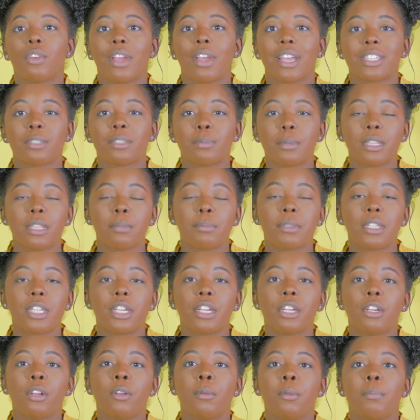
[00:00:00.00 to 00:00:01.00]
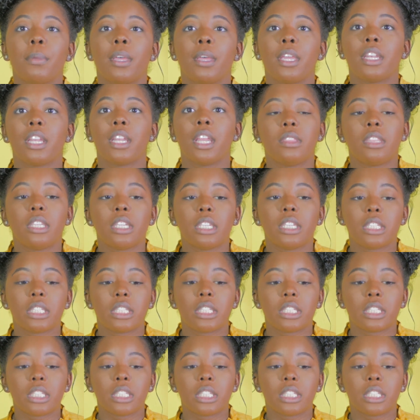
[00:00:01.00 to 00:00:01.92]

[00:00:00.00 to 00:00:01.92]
grasping the material, but this